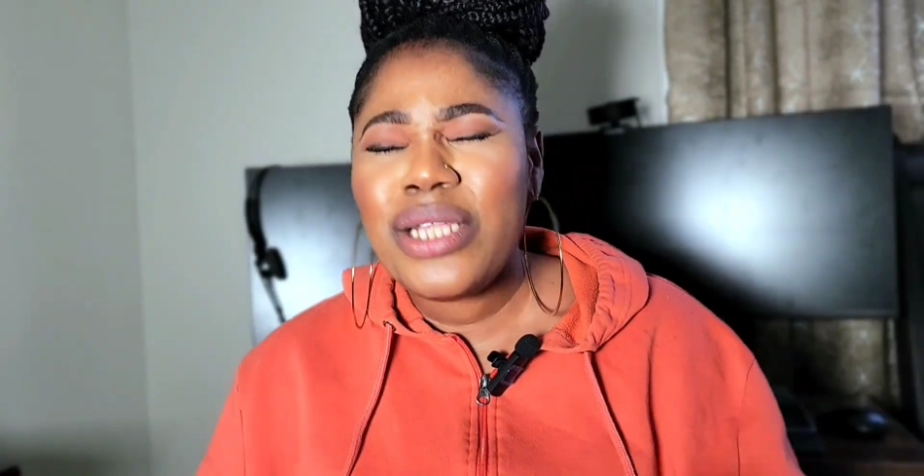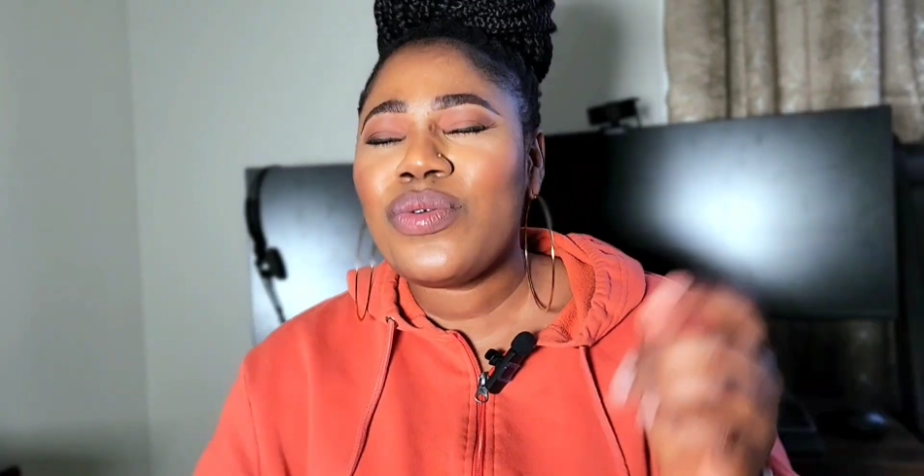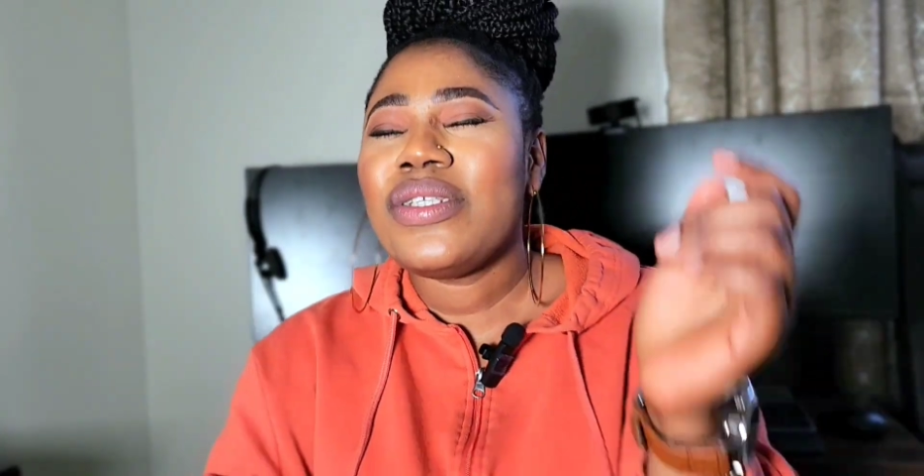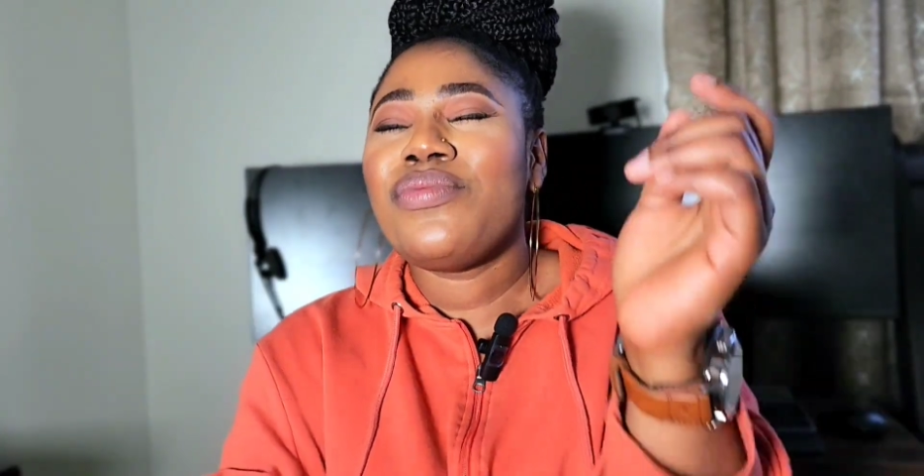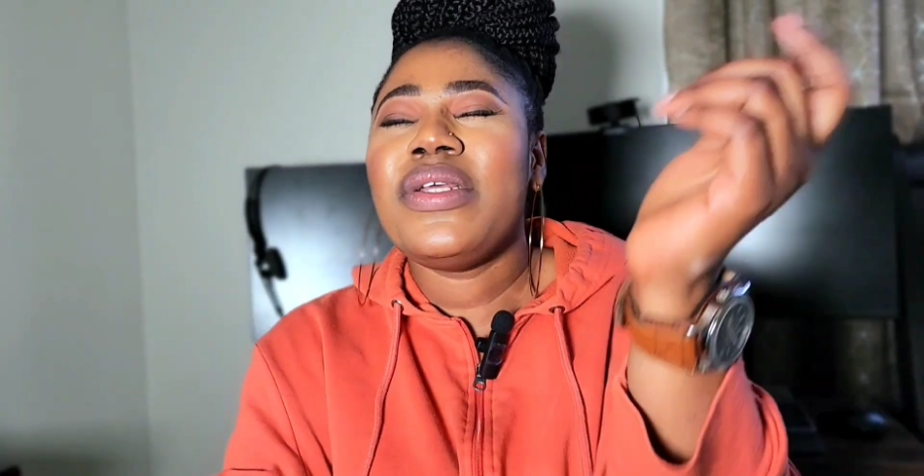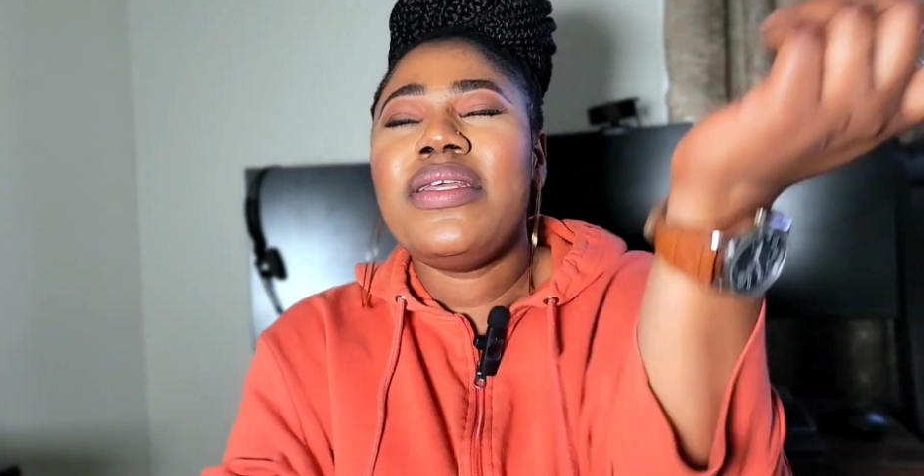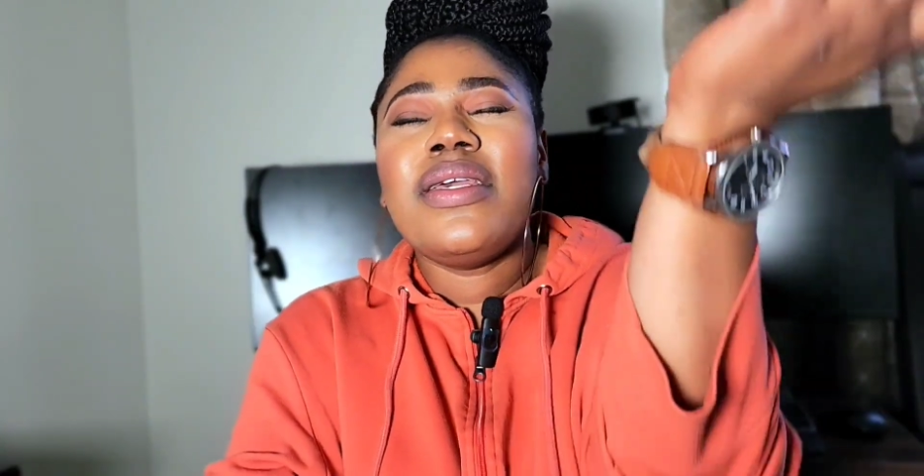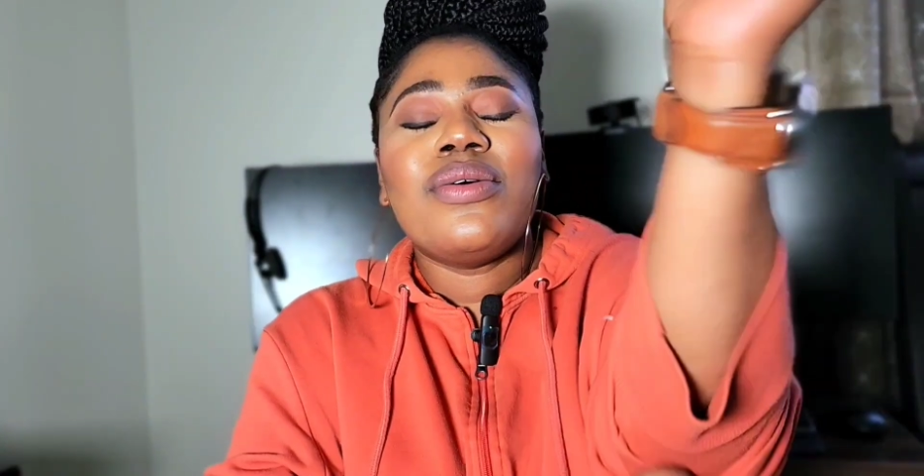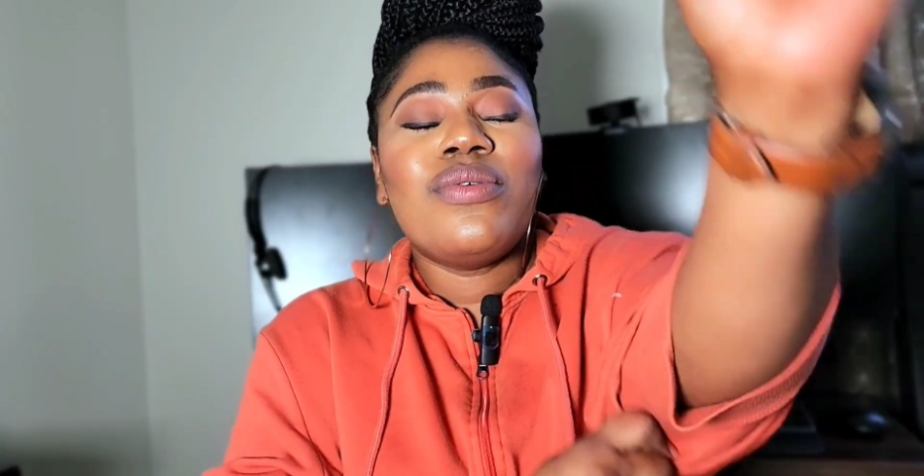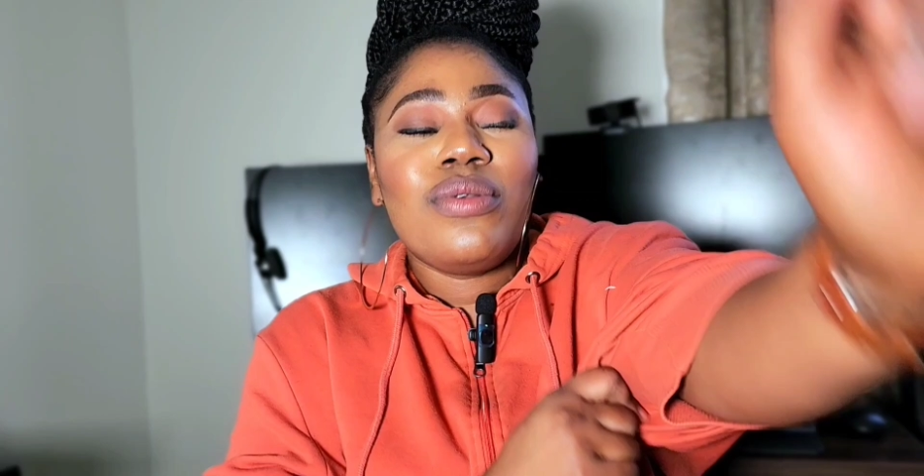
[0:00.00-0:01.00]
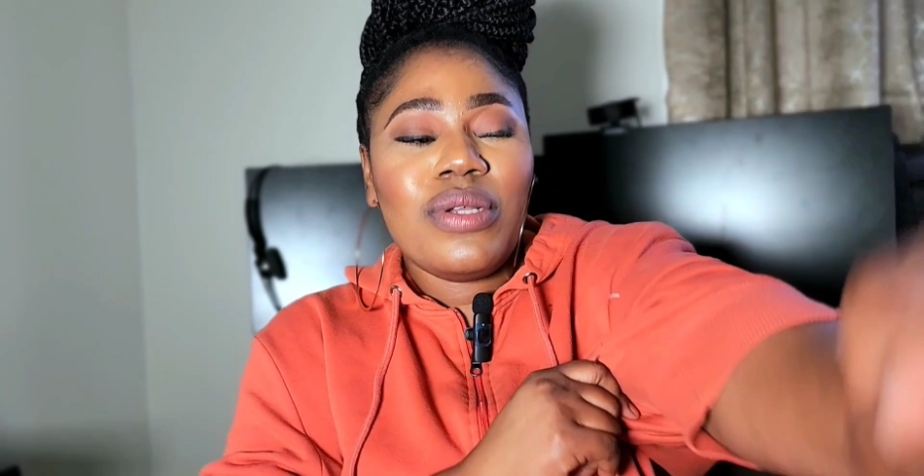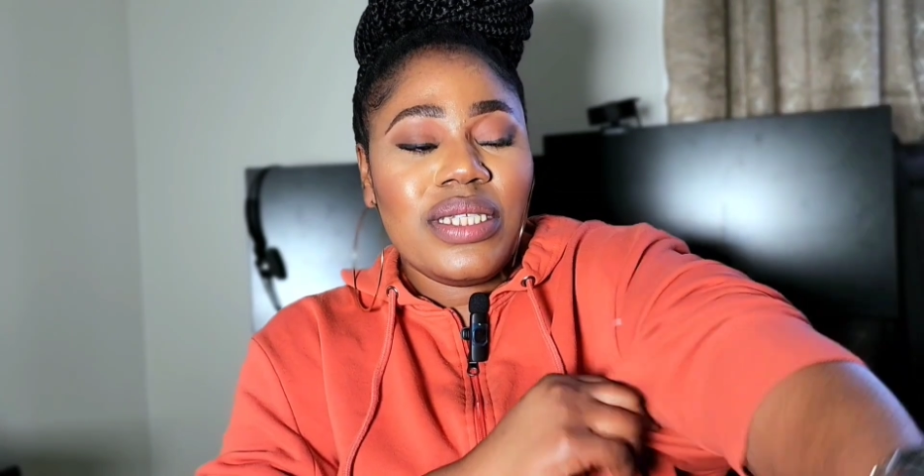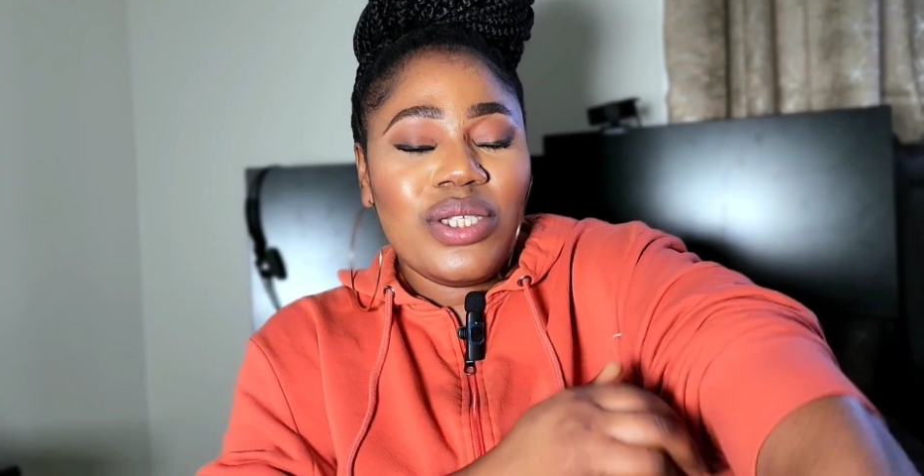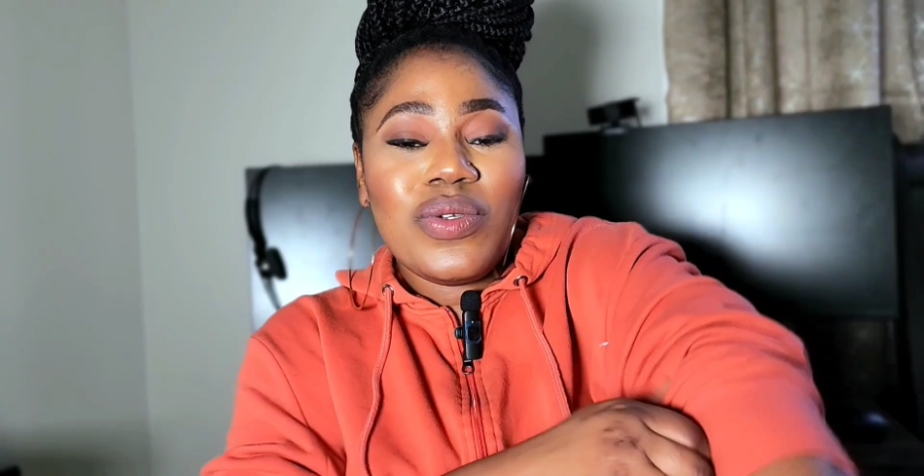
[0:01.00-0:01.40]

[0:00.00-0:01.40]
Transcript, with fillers: It was really a whole lot.